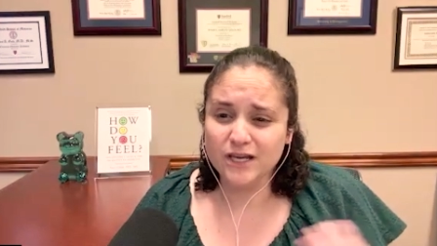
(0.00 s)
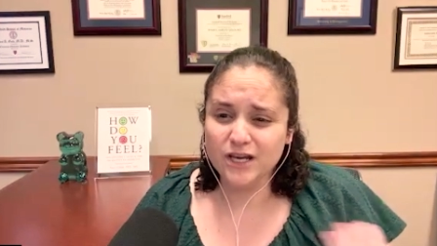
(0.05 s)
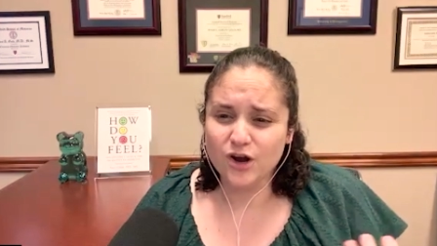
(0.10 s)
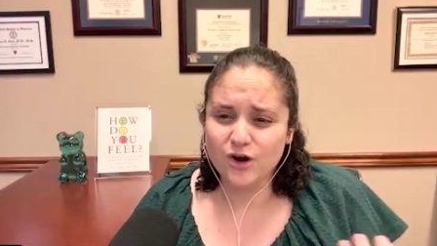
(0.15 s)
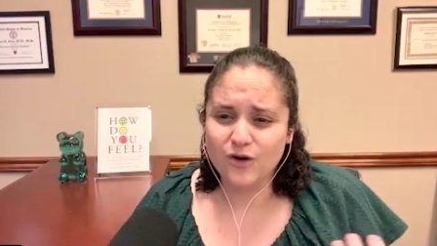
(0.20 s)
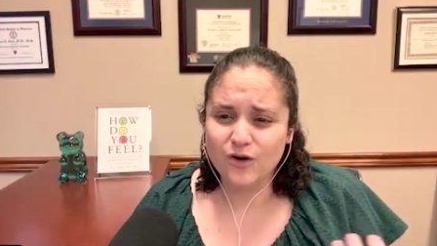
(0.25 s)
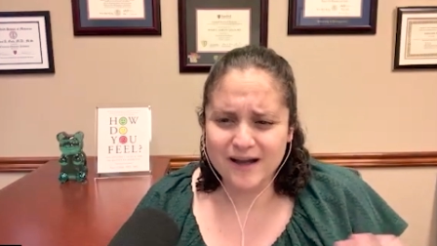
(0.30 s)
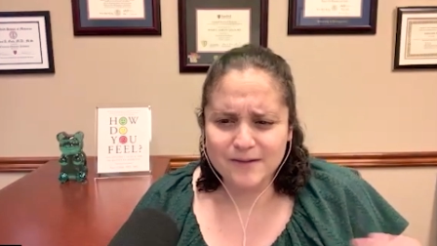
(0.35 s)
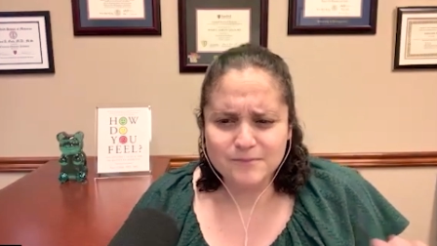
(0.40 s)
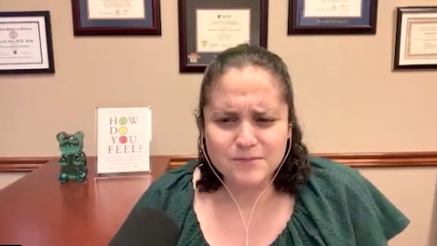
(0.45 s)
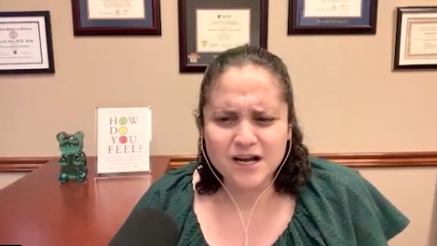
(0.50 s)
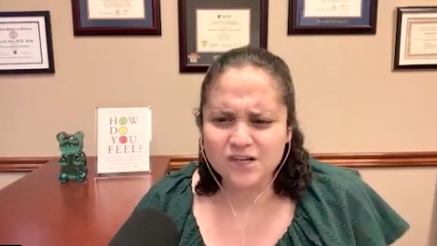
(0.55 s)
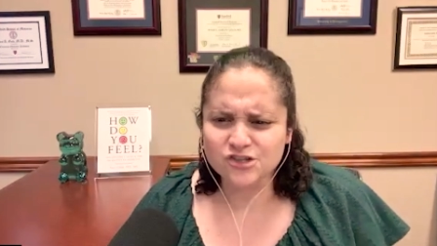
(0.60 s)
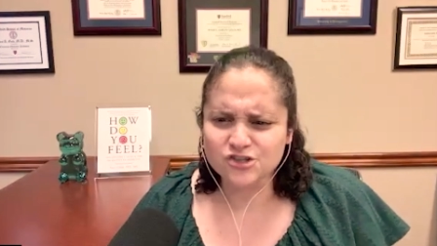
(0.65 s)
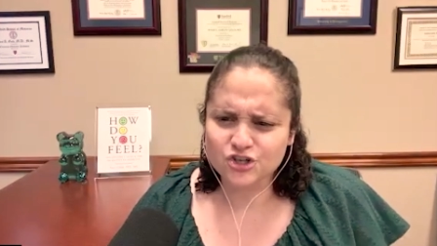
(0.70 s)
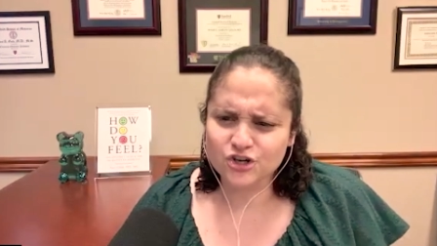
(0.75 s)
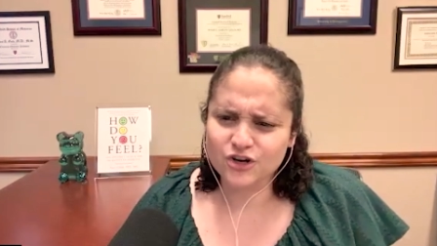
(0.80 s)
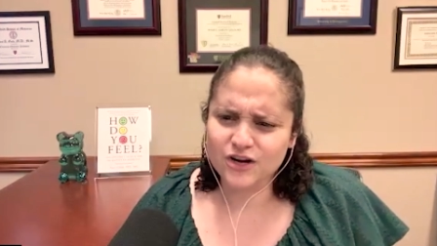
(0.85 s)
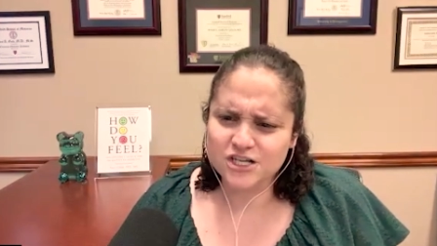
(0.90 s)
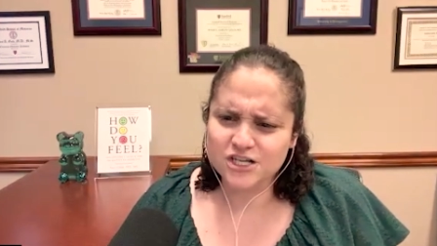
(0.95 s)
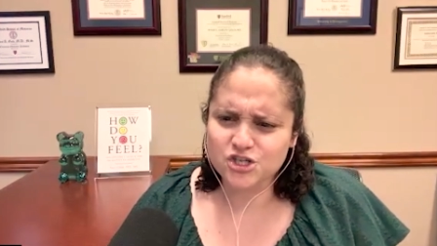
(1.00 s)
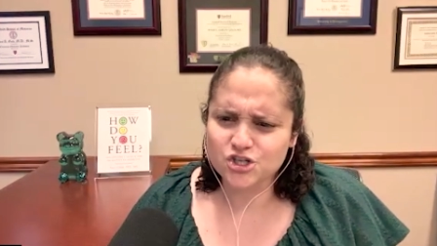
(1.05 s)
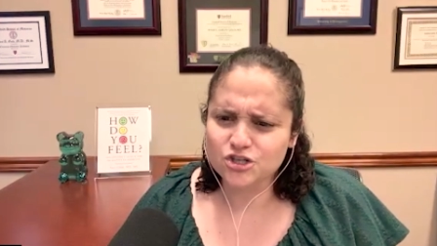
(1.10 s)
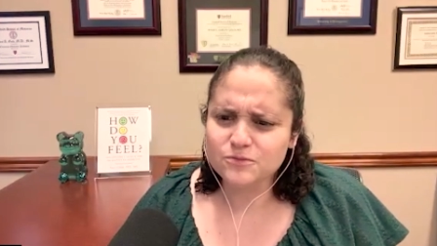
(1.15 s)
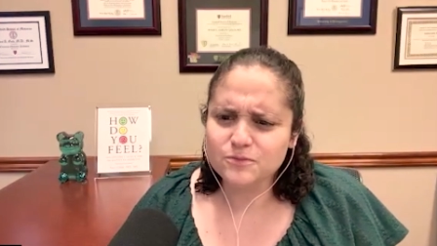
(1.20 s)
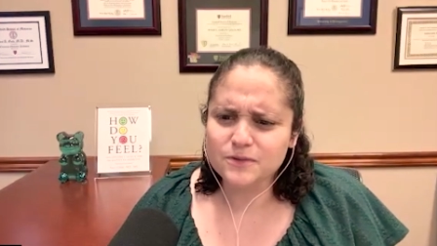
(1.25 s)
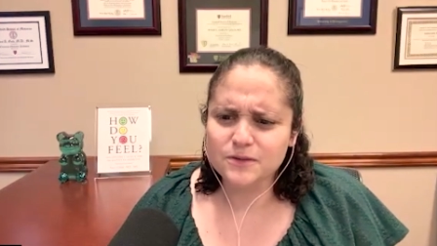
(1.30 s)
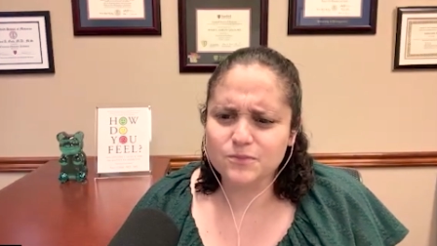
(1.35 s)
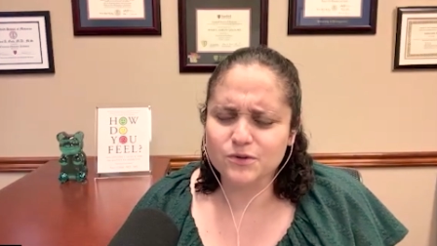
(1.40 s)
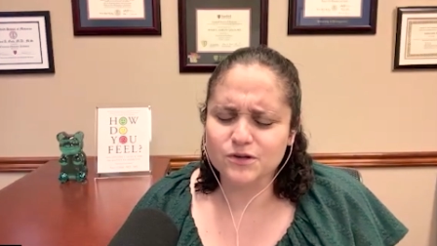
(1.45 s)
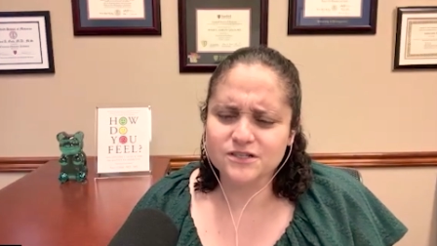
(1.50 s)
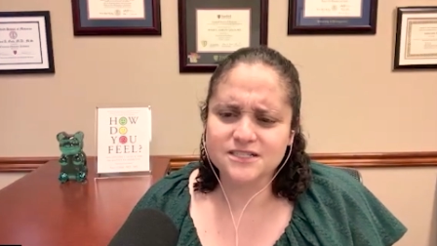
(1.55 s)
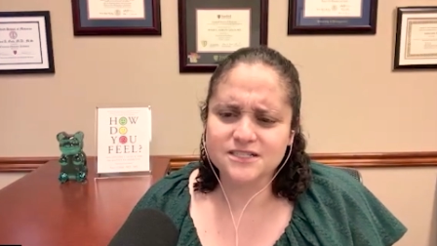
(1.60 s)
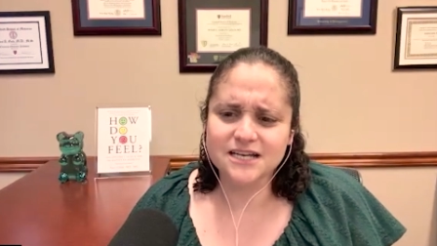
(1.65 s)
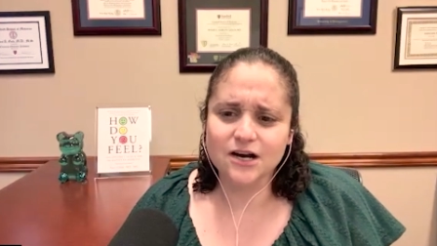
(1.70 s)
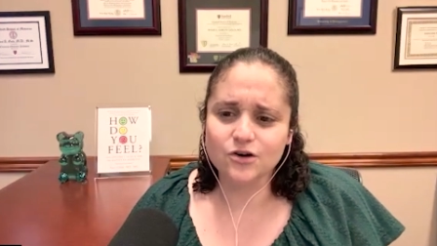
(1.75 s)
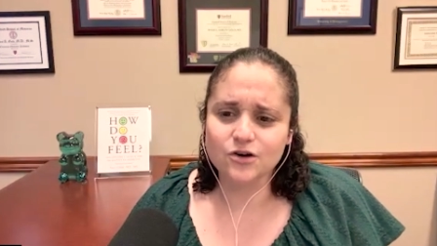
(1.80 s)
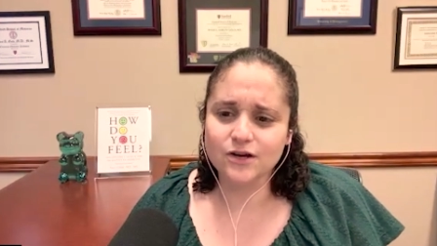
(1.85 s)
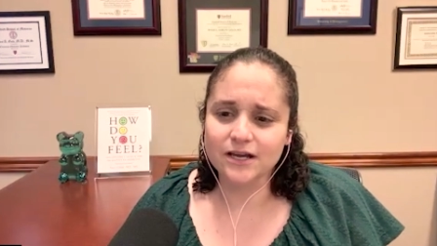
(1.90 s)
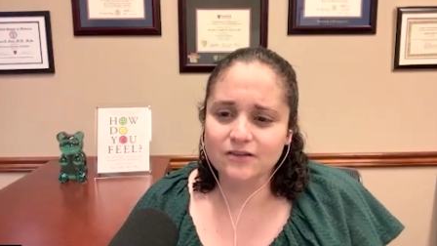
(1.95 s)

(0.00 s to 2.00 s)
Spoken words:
go, I'm not sure I should be burnt out,